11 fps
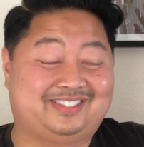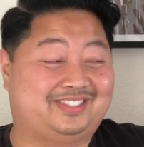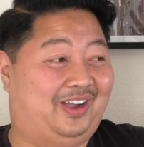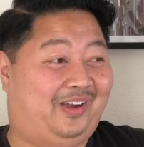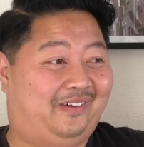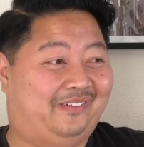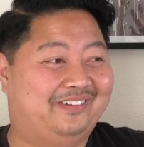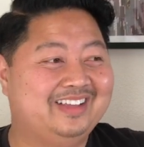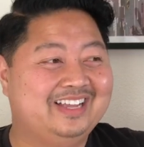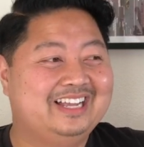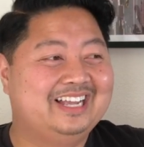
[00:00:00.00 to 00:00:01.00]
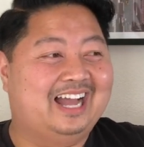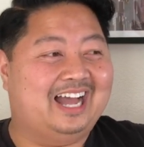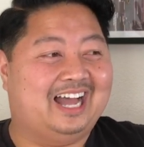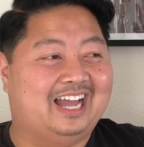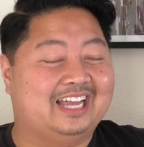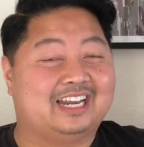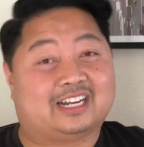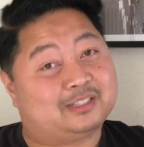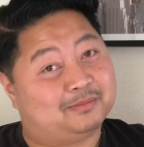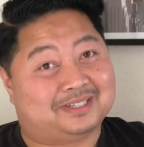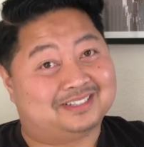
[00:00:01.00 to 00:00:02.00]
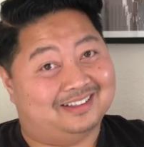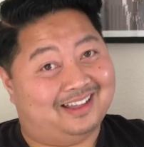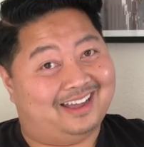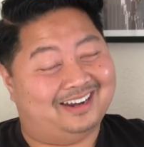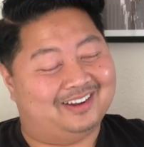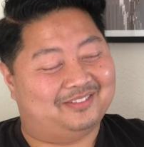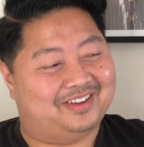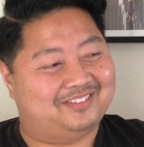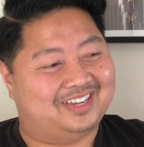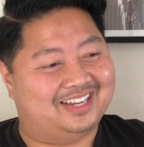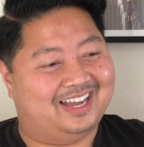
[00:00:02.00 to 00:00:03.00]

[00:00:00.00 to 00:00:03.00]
so uh, it explains a lot about me.